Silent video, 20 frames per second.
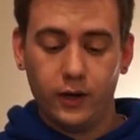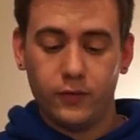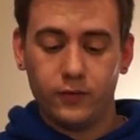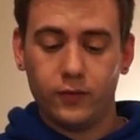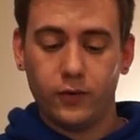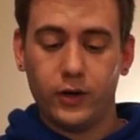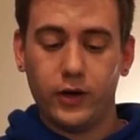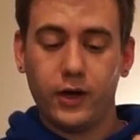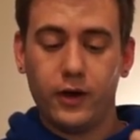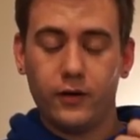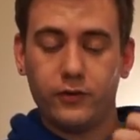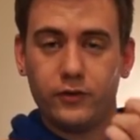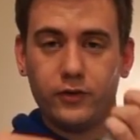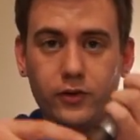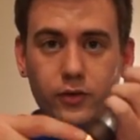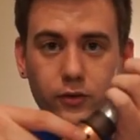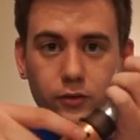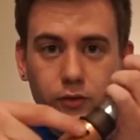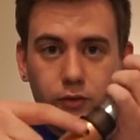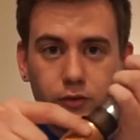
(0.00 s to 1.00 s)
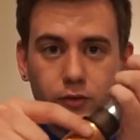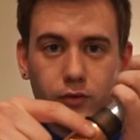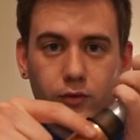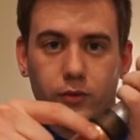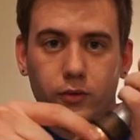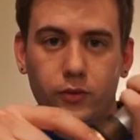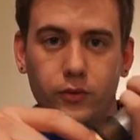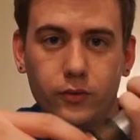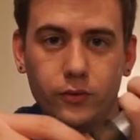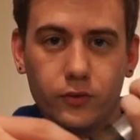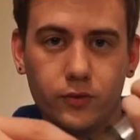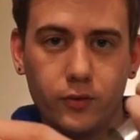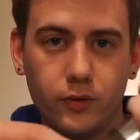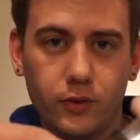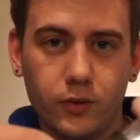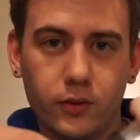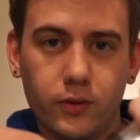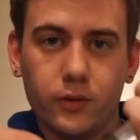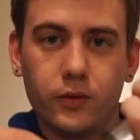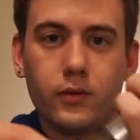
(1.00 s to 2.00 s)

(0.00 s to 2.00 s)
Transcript: So I have two screws